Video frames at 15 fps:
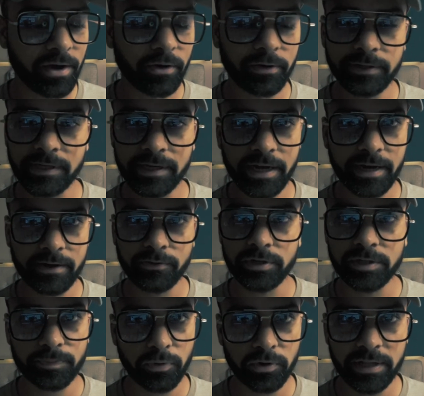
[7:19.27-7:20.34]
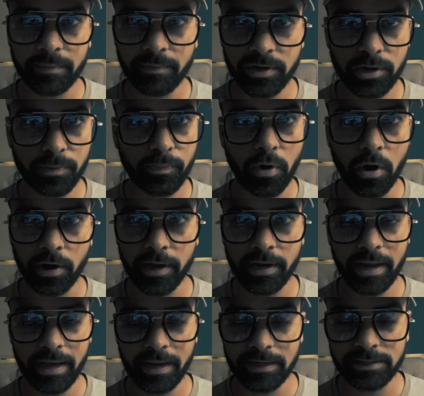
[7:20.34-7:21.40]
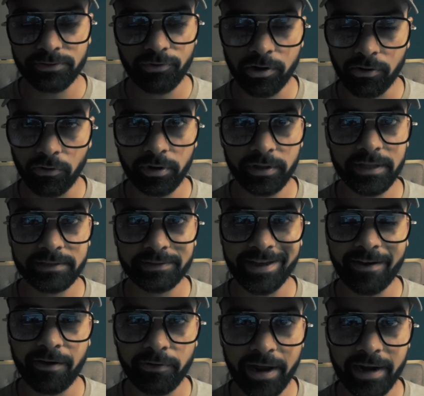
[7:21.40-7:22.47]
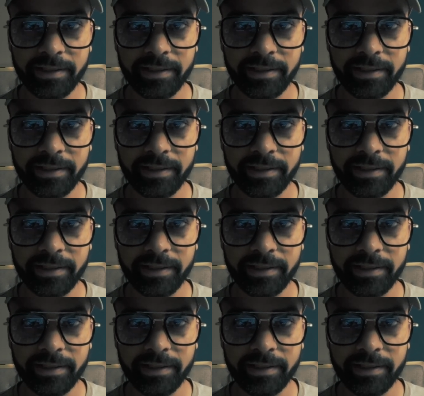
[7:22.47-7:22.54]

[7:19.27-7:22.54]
All you gotta do is put them in your pocket and it's recording the sound.